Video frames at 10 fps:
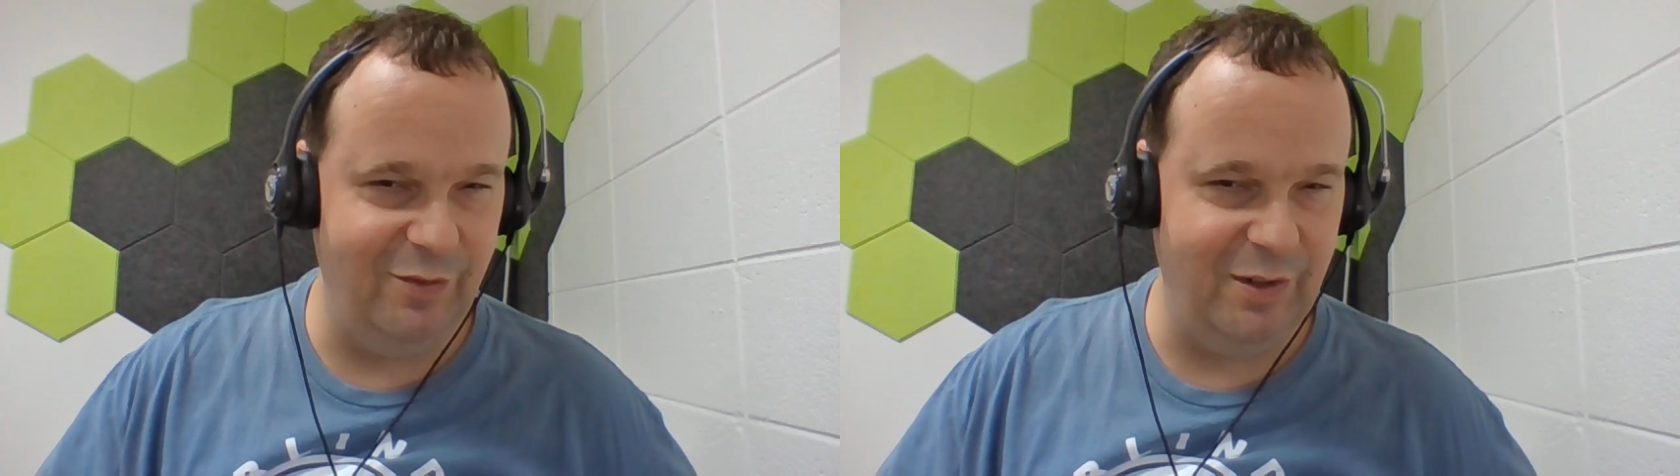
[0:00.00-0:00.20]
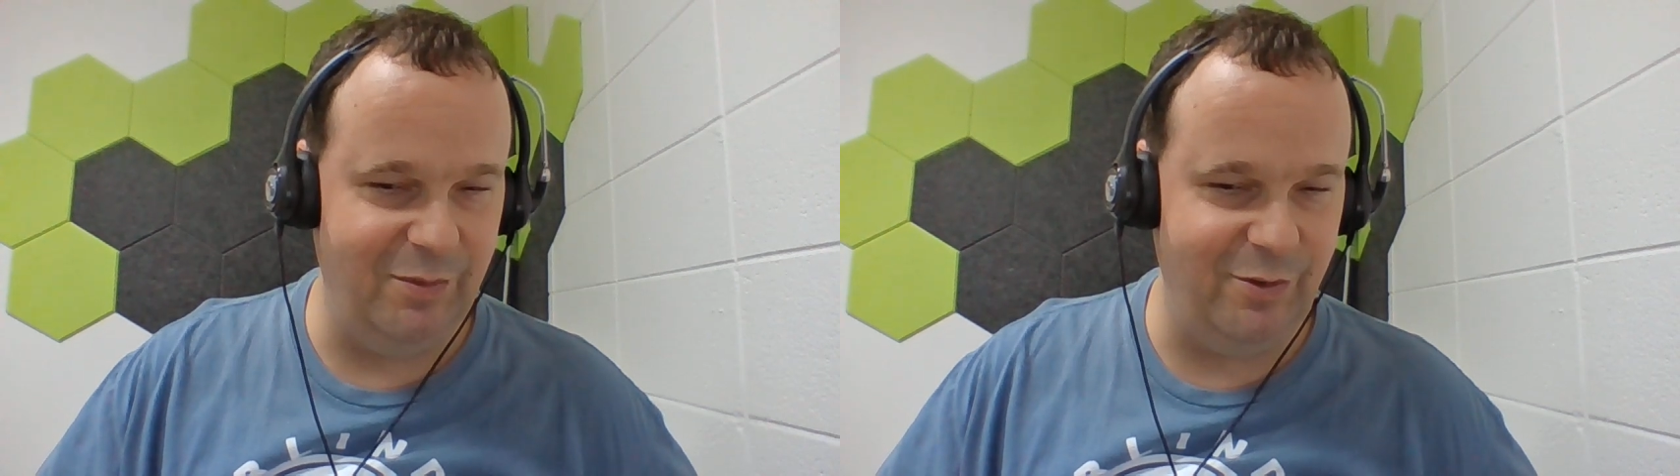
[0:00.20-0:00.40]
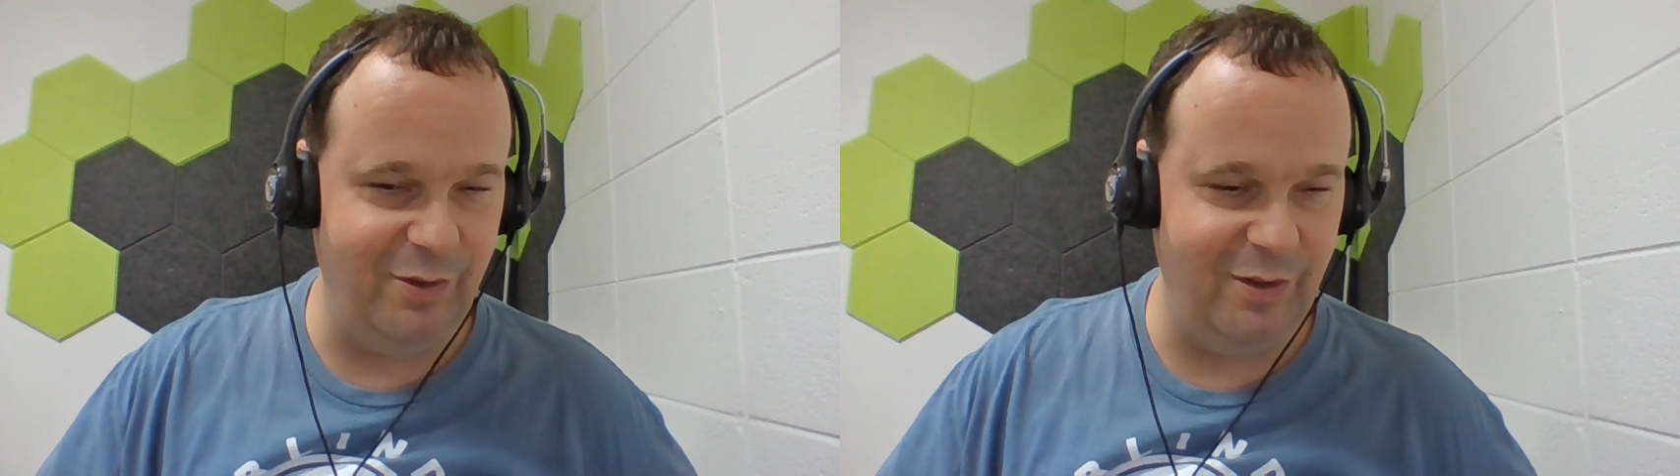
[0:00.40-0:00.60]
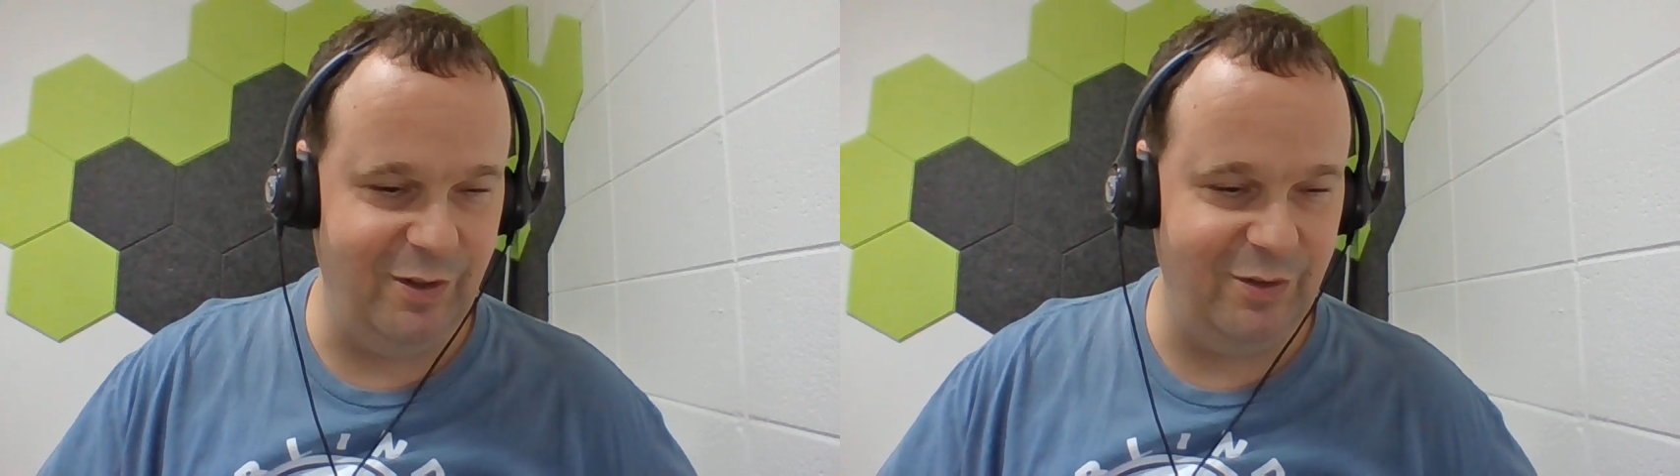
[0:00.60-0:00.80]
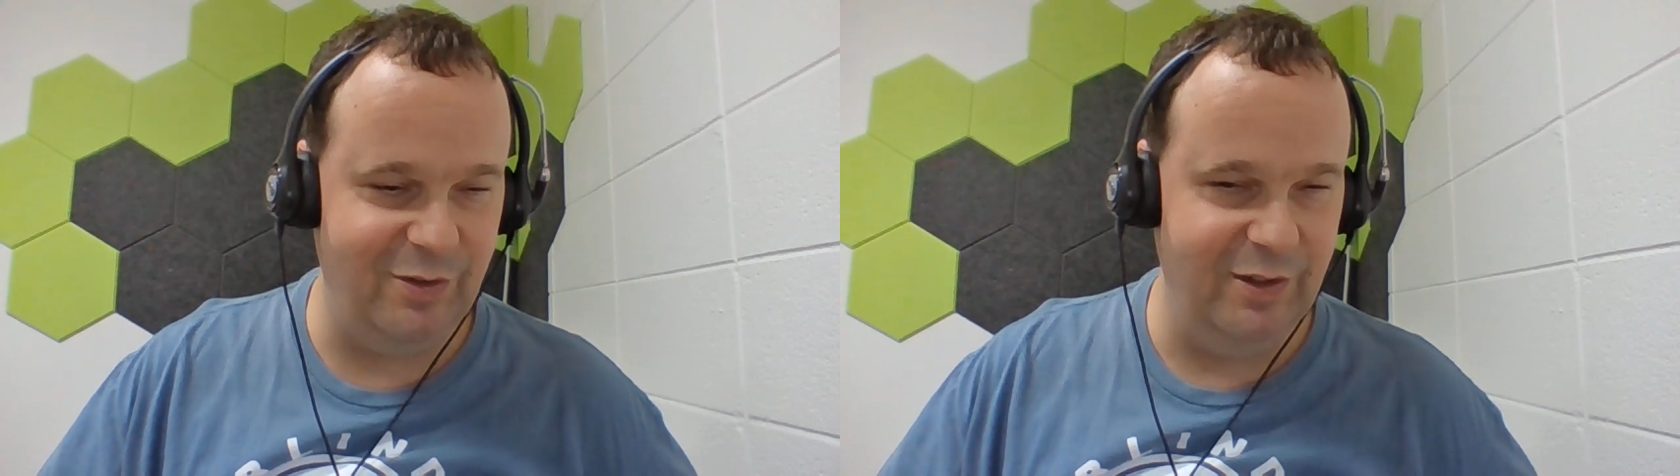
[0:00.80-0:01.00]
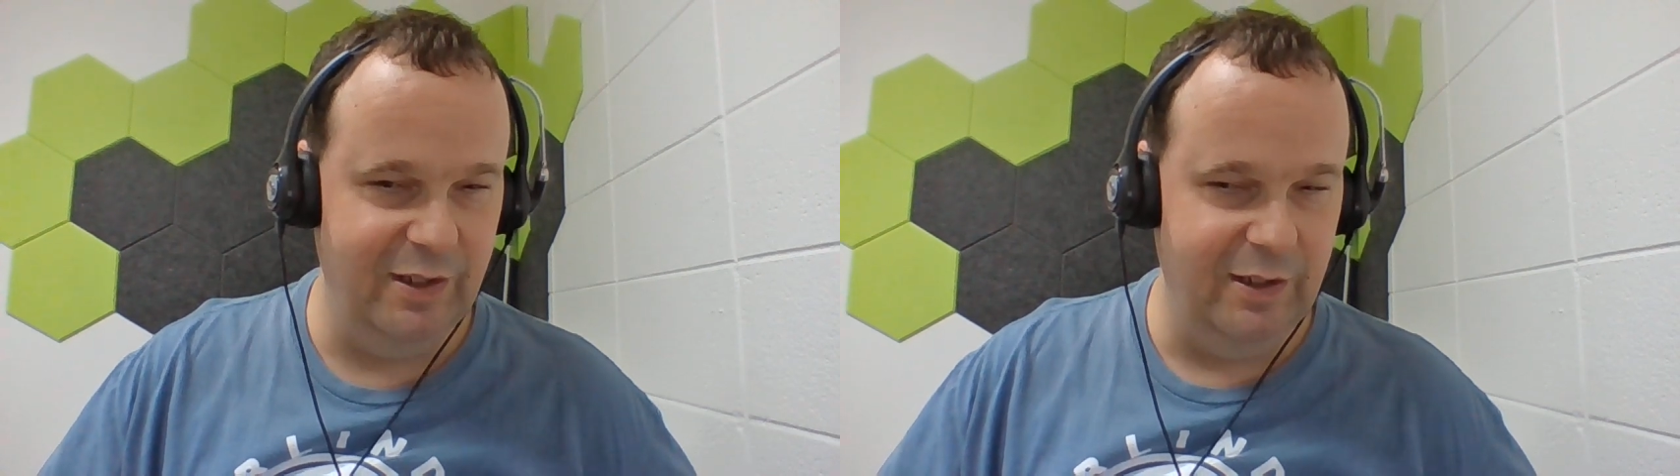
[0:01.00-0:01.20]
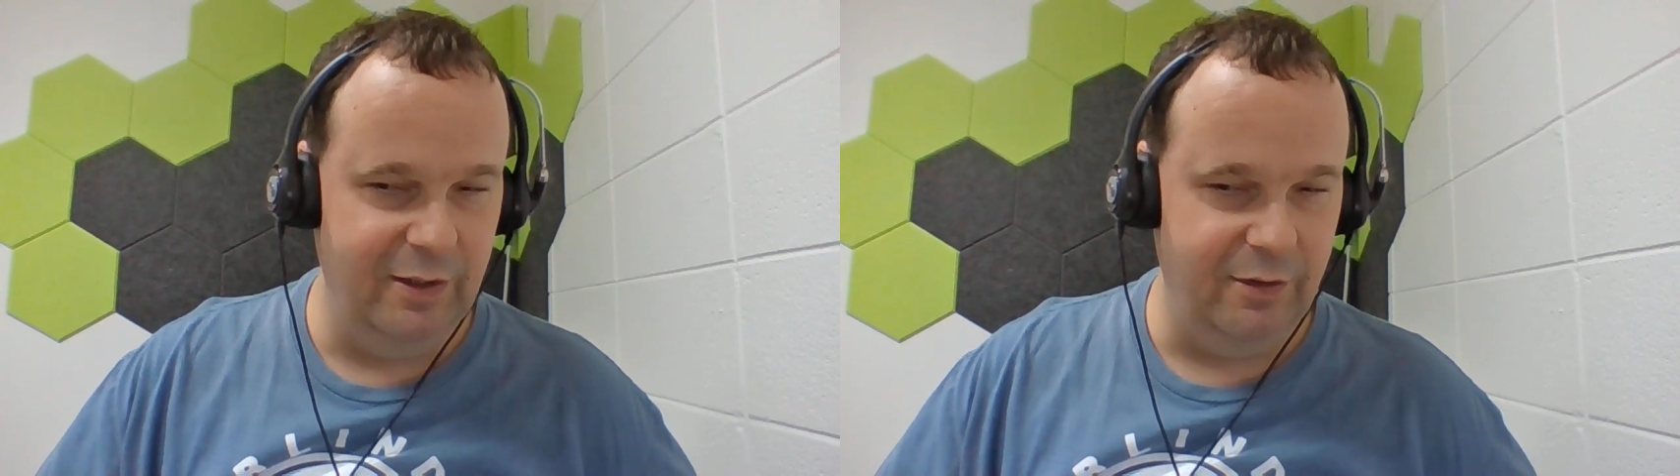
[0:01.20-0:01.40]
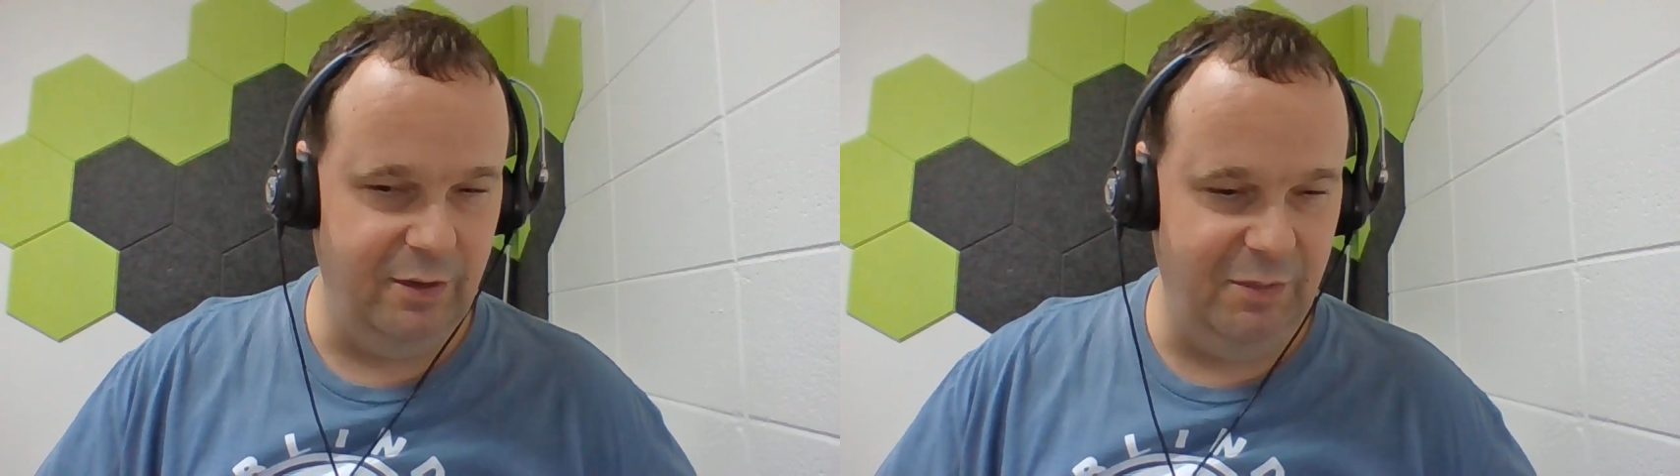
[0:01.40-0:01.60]
when I'm recording this,
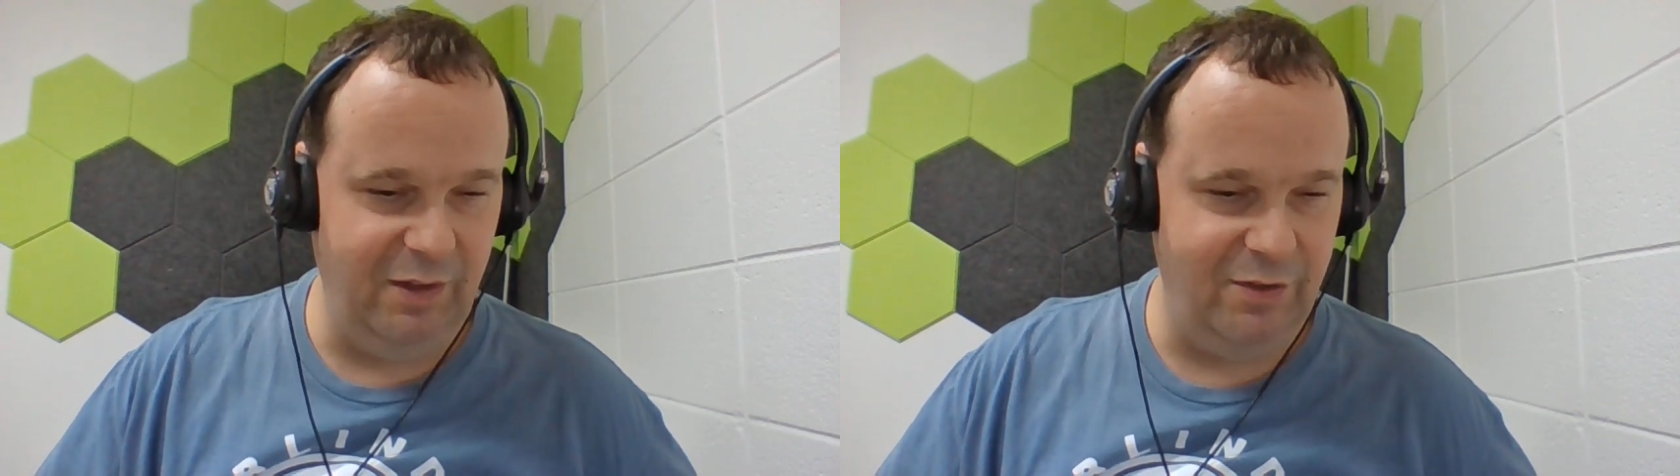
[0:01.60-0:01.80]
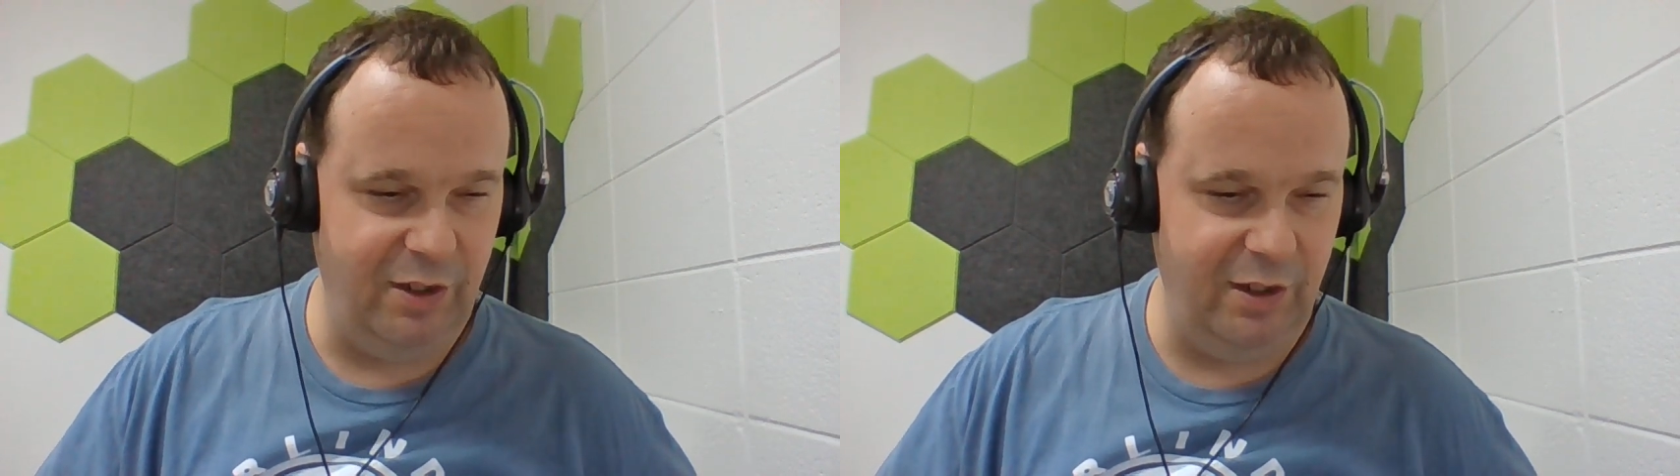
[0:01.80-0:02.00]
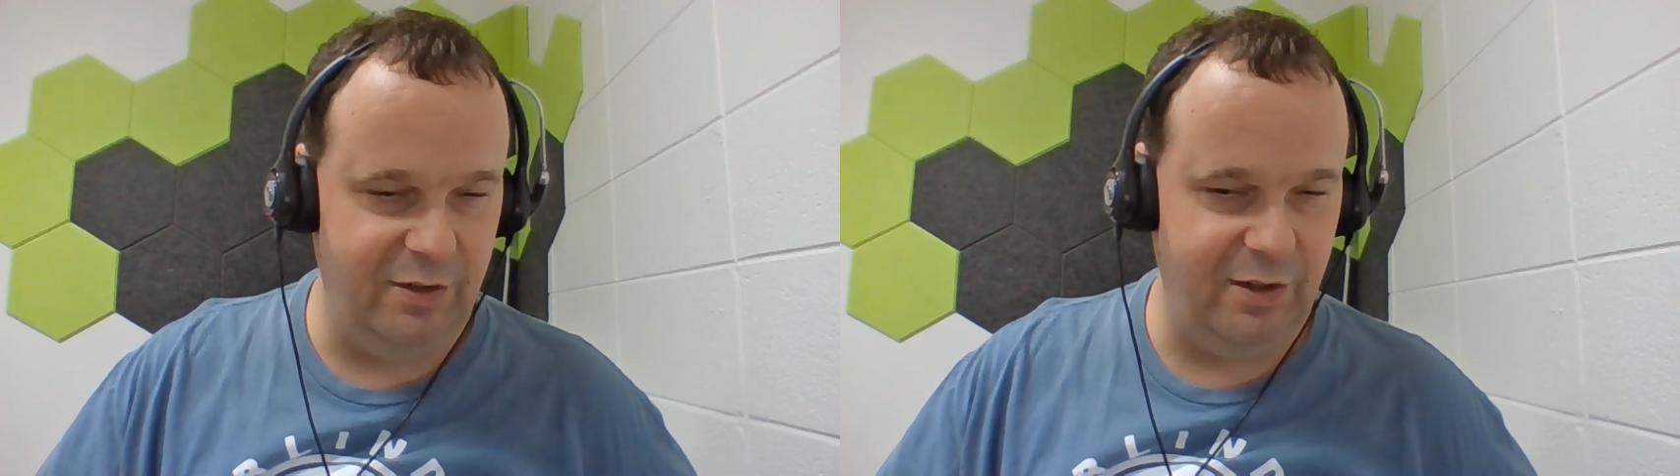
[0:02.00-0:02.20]
so it may have changed.